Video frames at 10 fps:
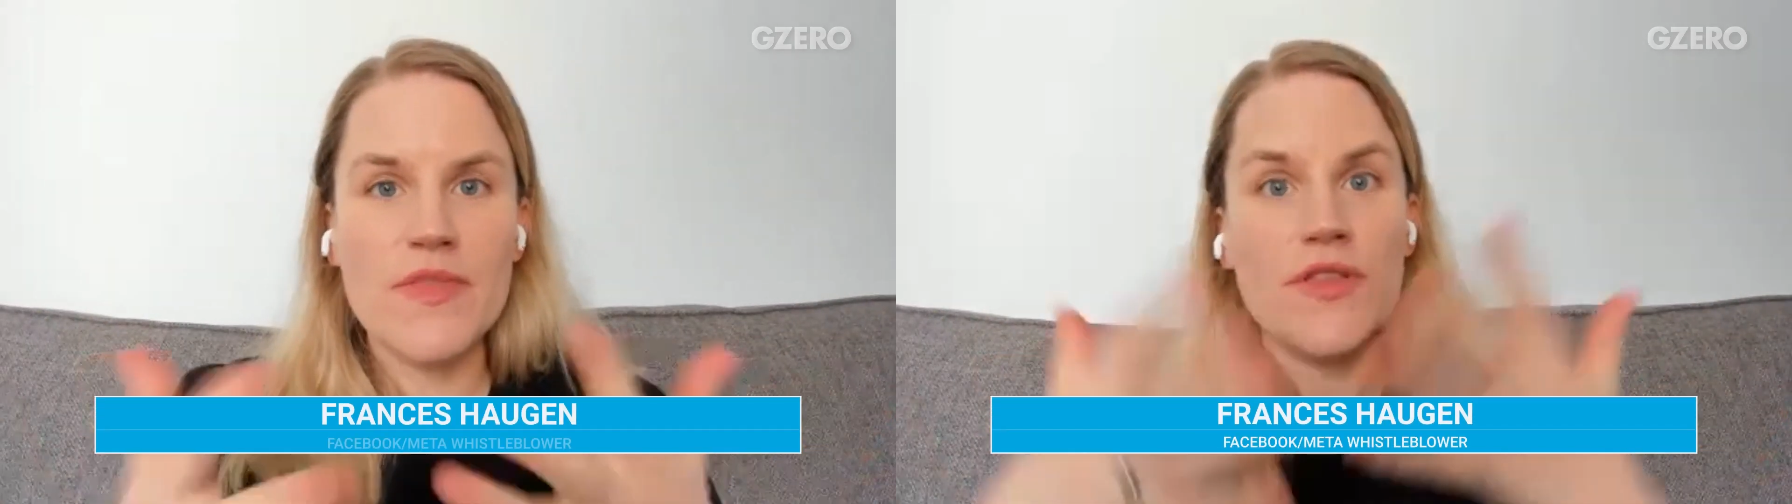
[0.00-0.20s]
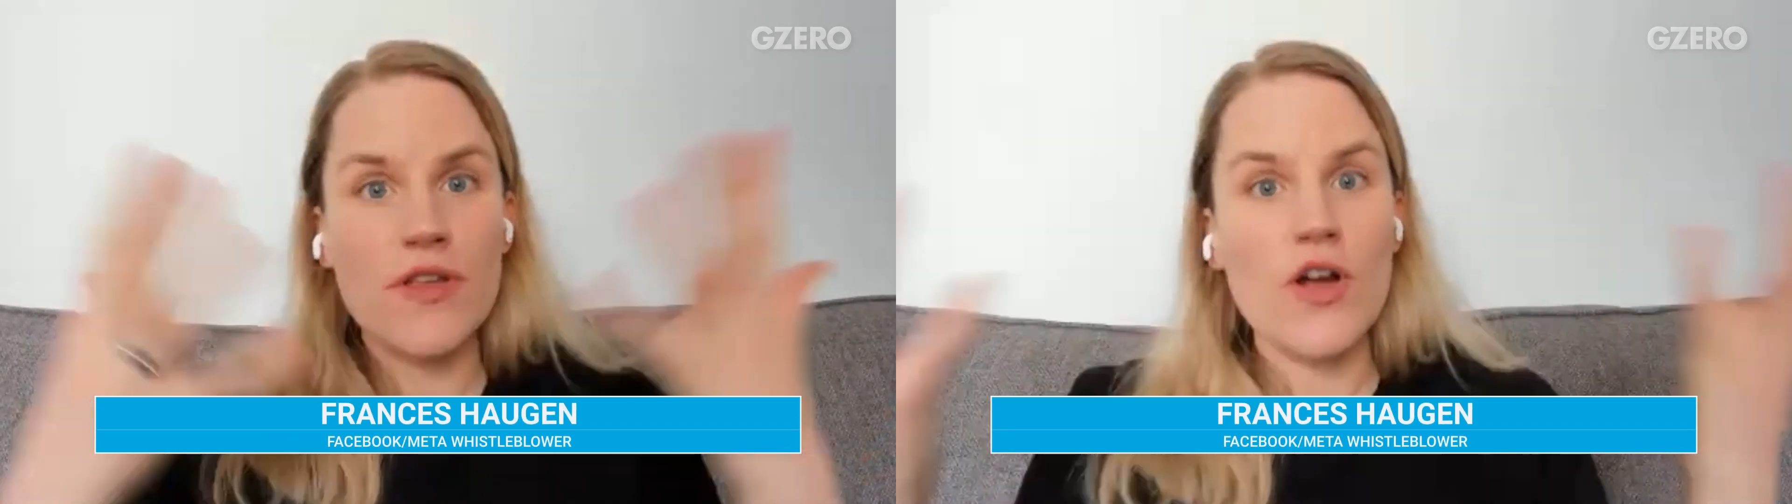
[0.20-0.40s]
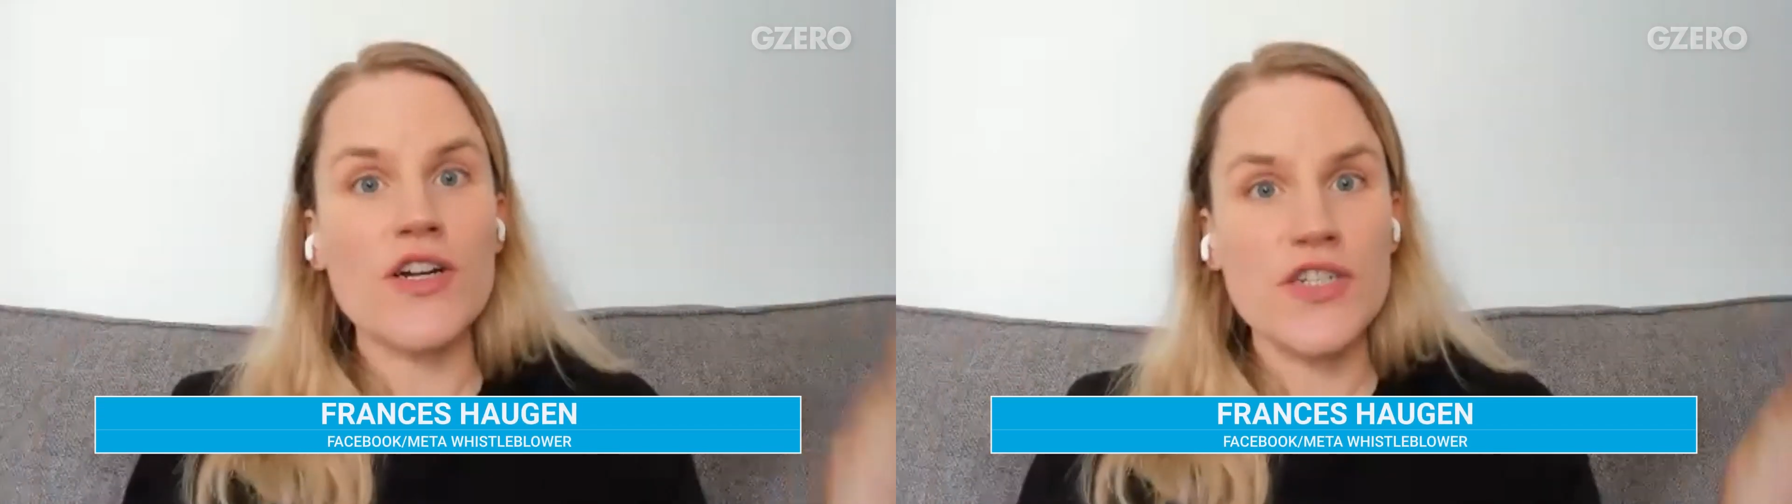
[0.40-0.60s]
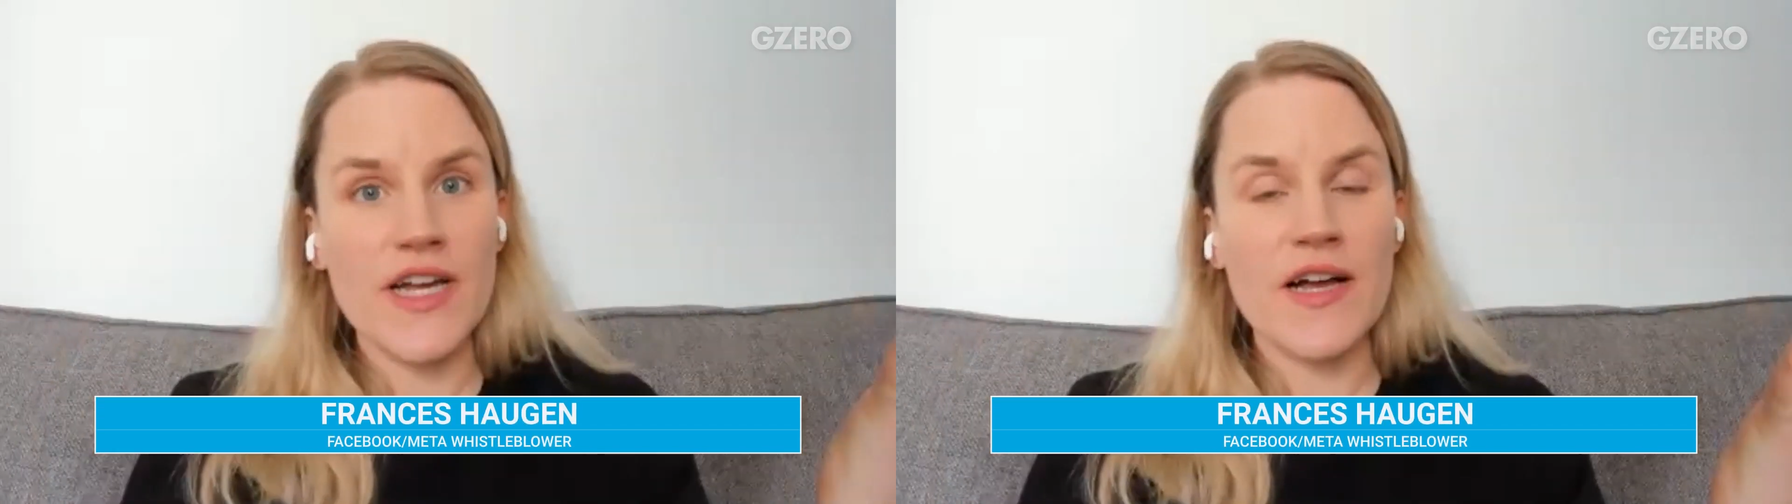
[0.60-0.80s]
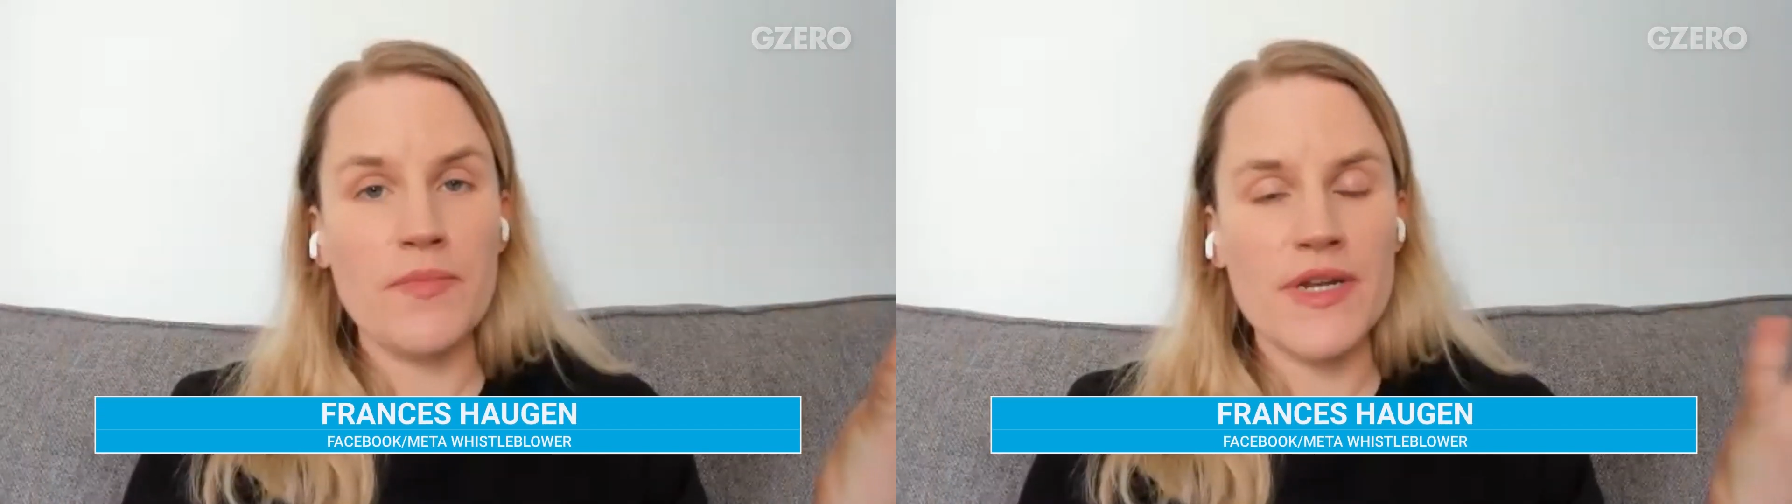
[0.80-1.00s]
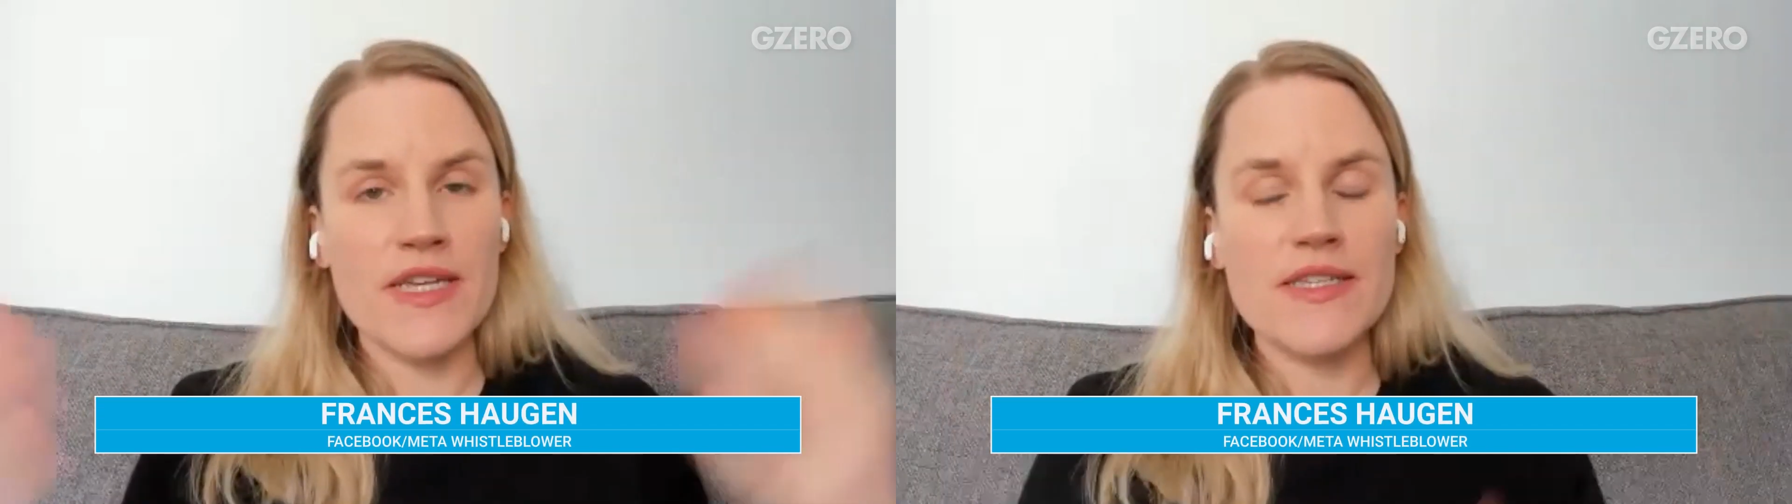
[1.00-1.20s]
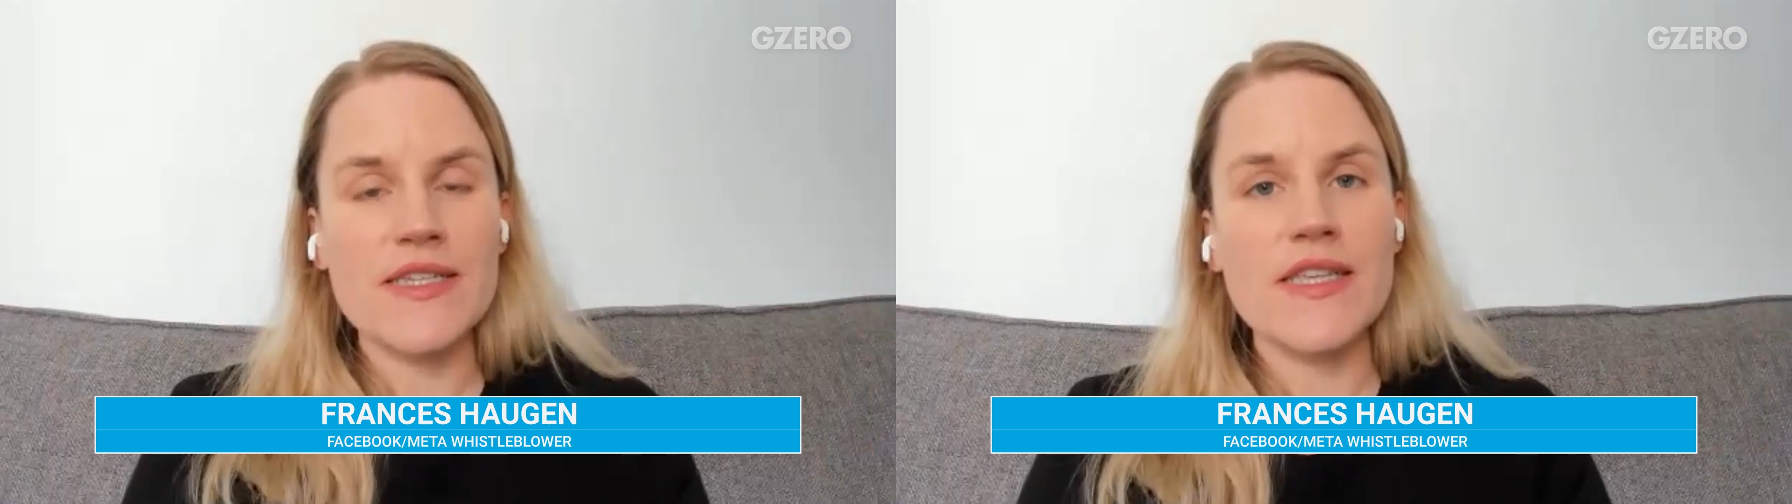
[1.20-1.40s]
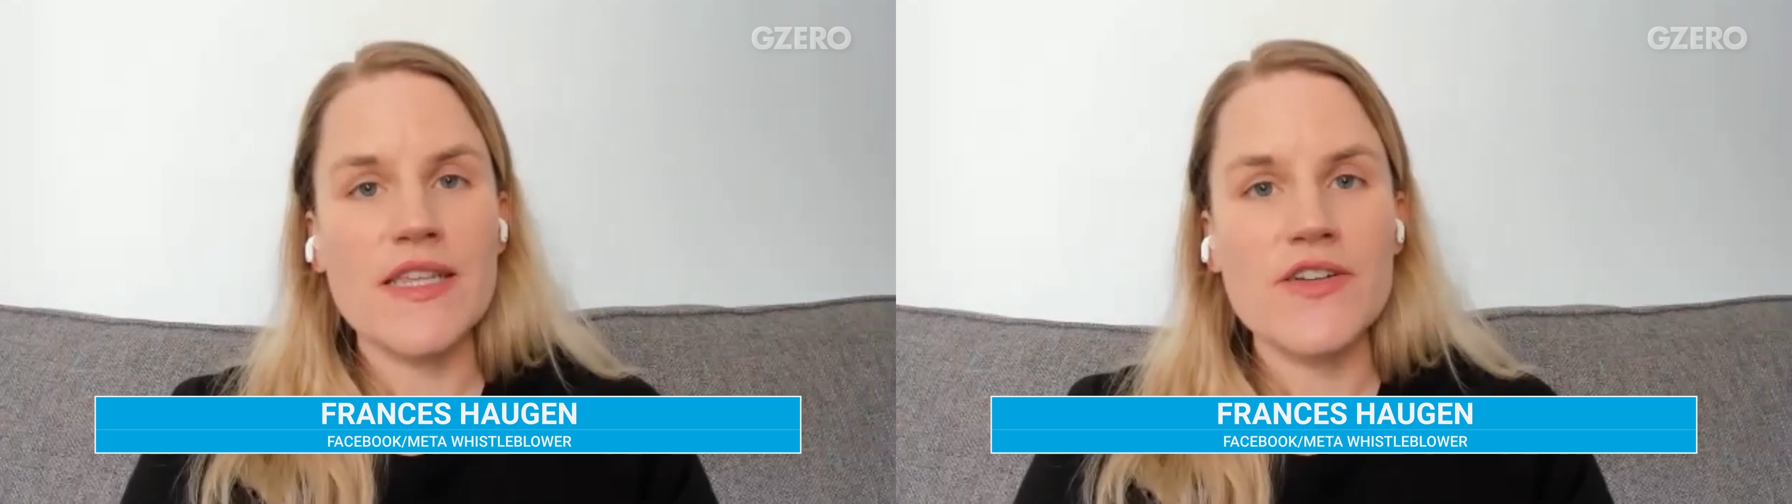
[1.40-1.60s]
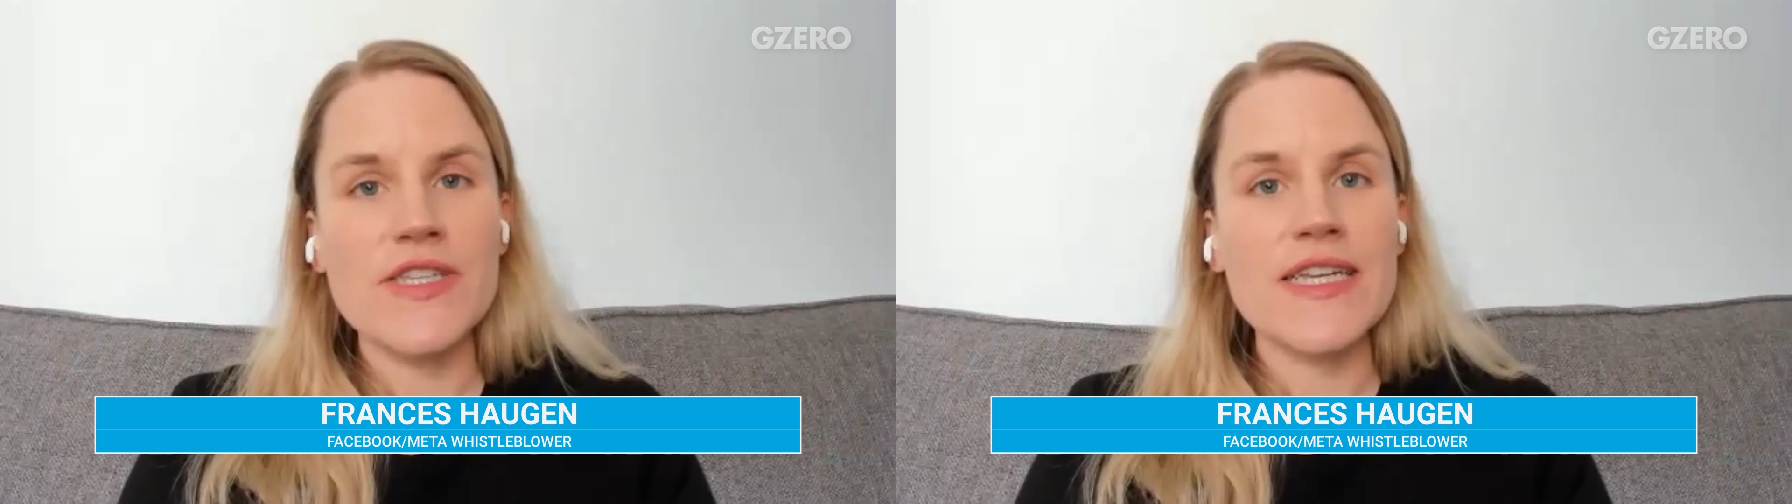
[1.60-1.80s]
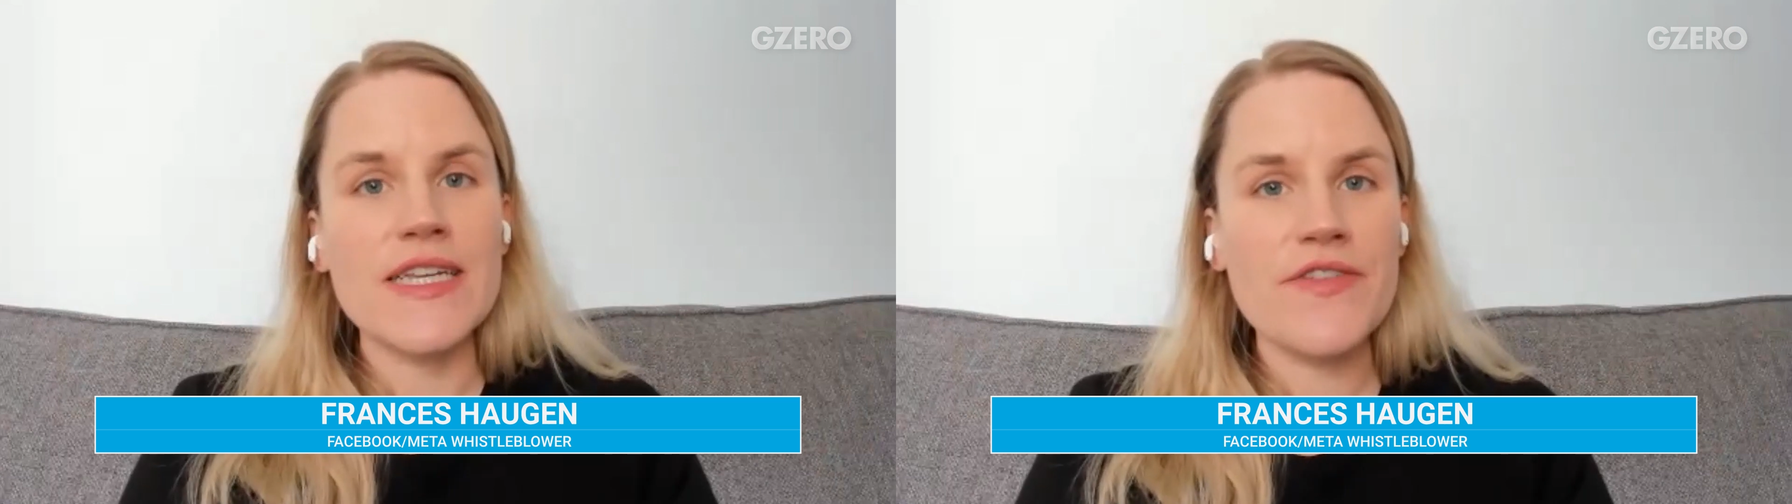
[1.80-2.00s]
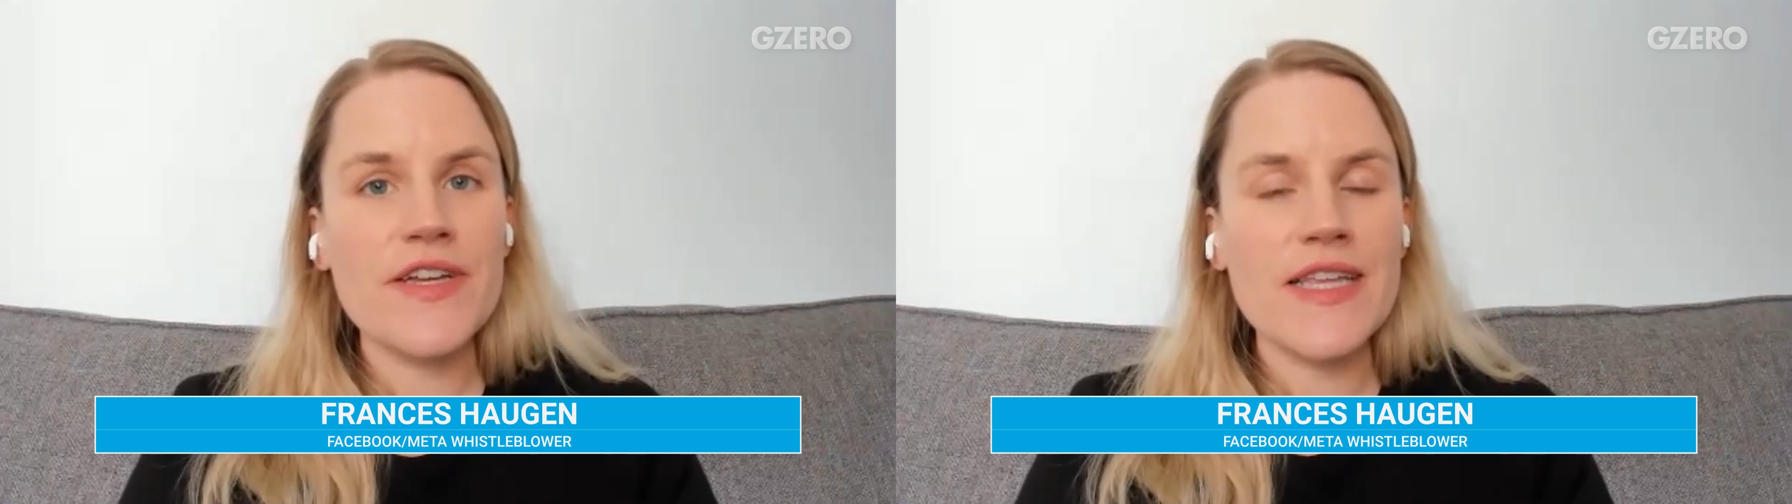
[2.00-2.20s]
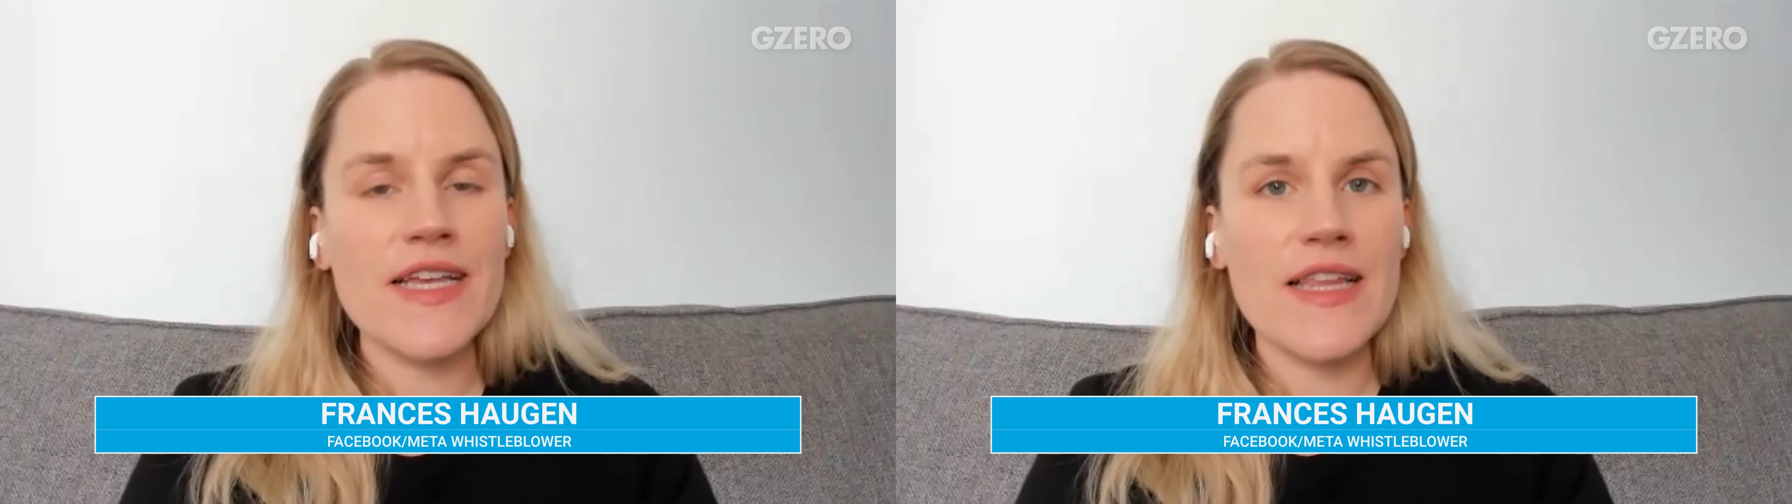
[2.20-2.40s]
the large tech companies is that they're significantly